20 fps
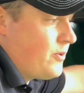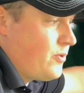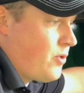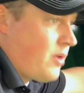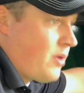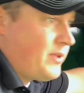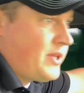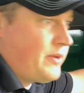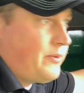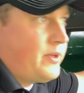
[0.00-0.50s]

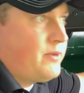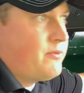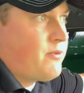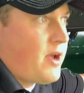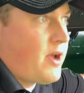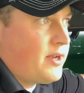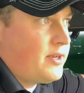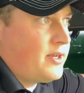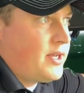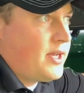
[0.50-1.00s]
Normally, we'd
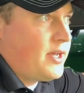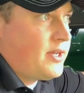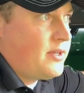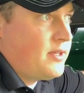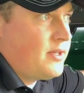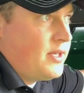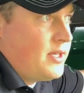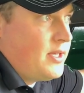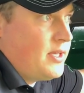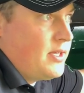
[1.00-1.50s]
run
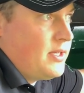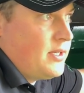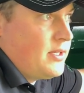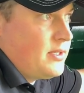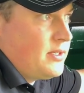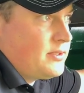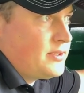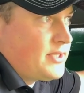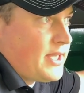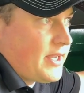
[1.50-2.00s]
uh,
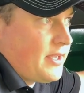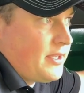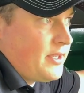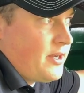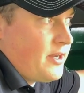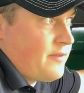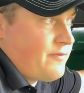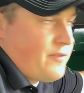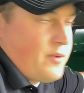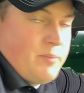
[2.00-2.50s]
second
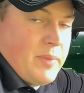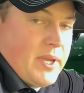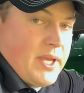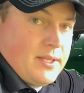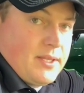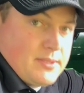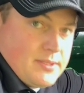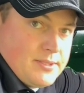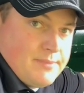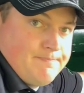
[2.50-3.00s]
gear for
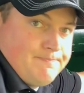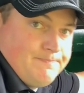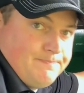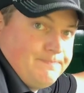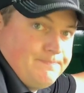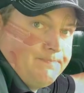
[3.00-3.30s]
beans.